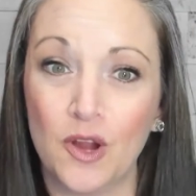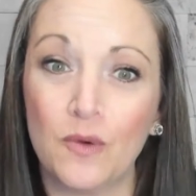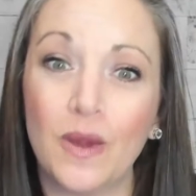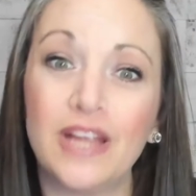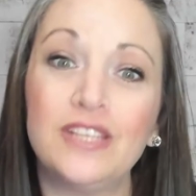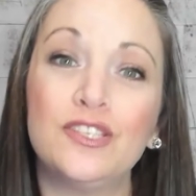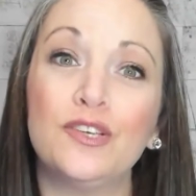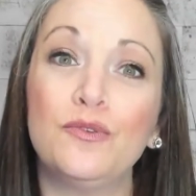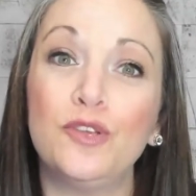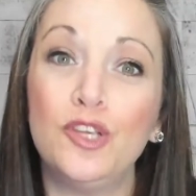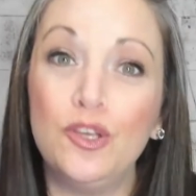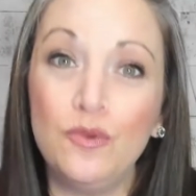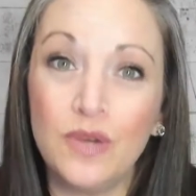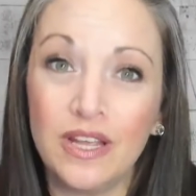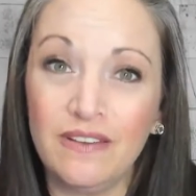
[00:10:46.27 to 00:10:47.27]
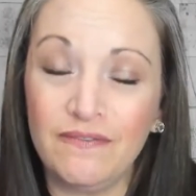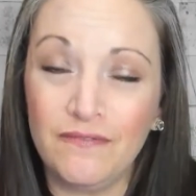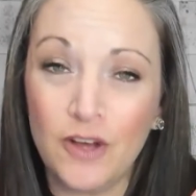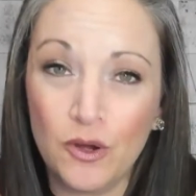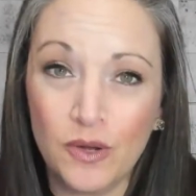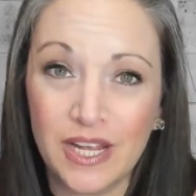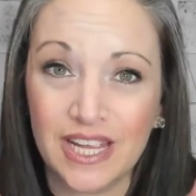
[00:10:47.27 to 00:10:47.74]
Right? So you can
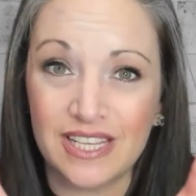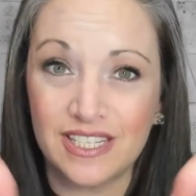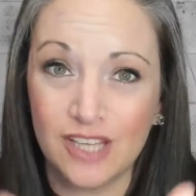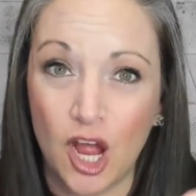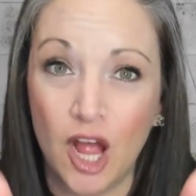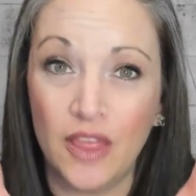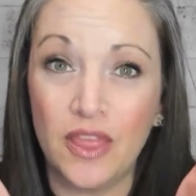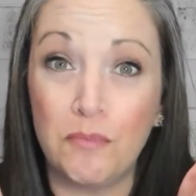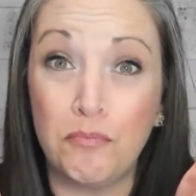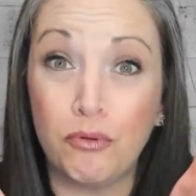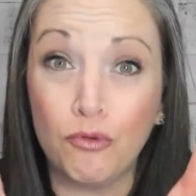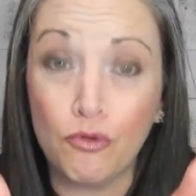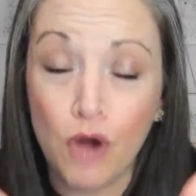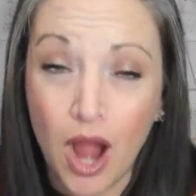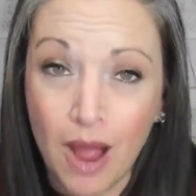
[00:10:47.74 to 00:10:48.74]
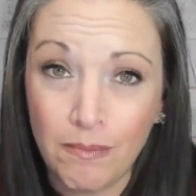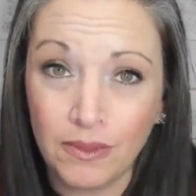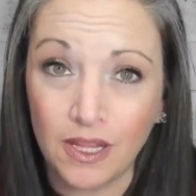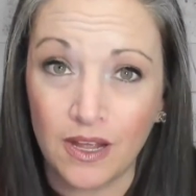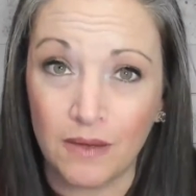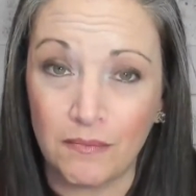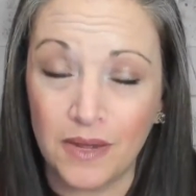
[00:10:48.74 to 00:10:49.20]
focus on the
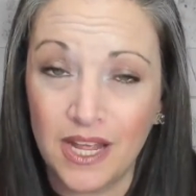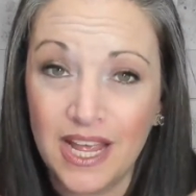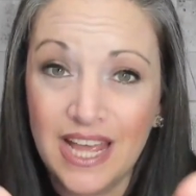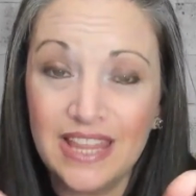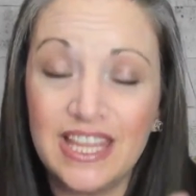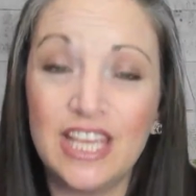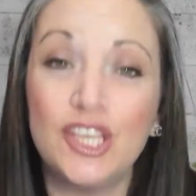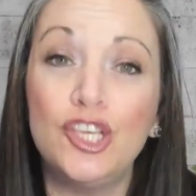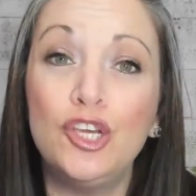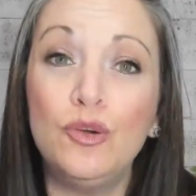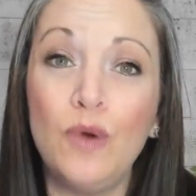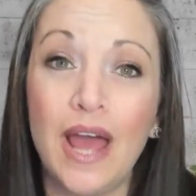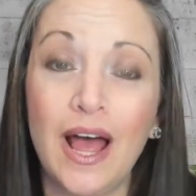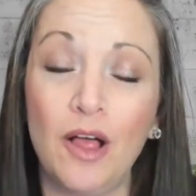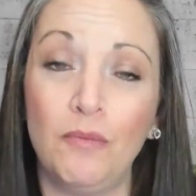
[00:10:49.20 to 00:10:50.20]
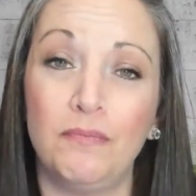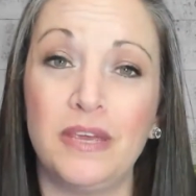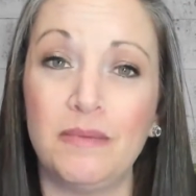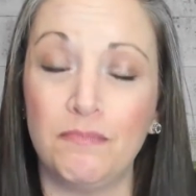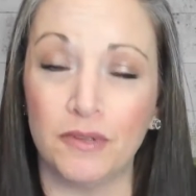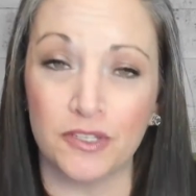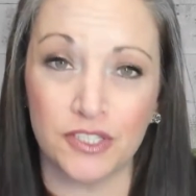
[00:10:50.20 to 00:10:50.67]
problem that you help
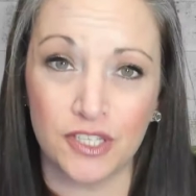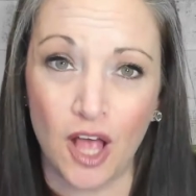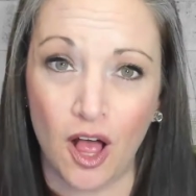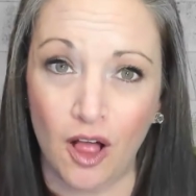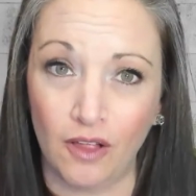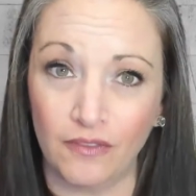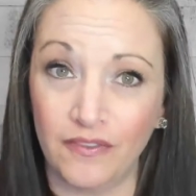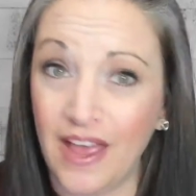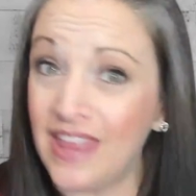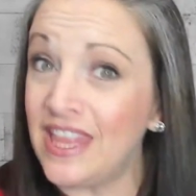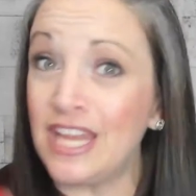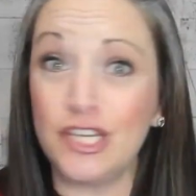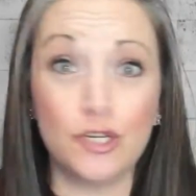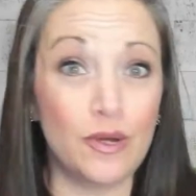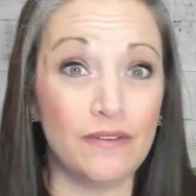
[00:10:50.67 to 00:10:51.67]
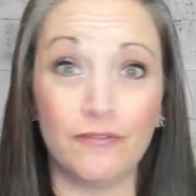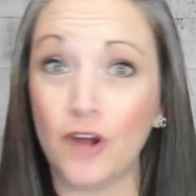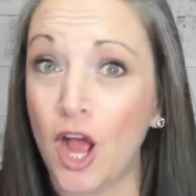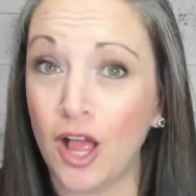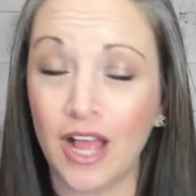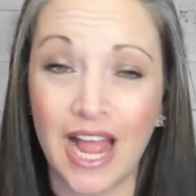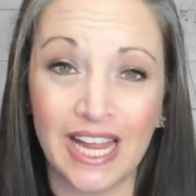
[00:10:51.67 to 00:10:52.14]
people solve and then do it for
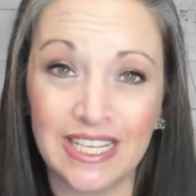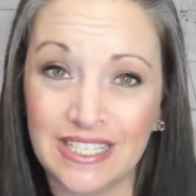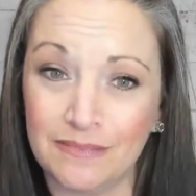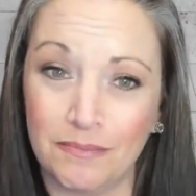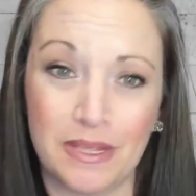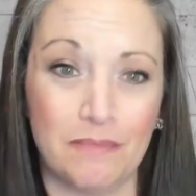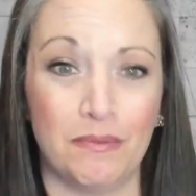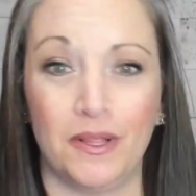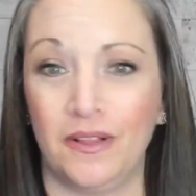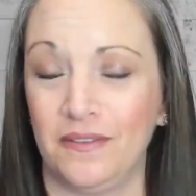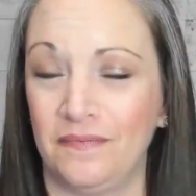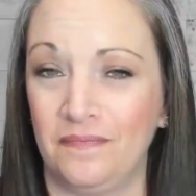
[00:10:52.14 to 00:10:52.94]
all kinds of people.